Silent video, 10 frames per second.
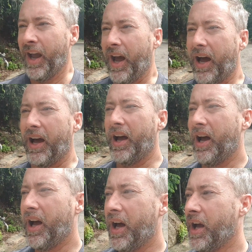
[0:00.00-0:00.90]

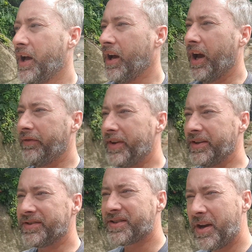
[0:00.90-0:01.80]
I've
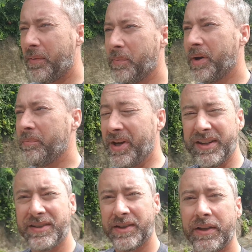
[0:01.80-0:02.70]
eaten some
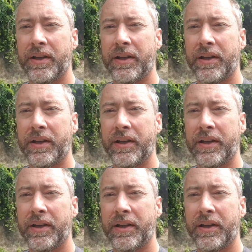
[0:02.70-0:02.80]
meat,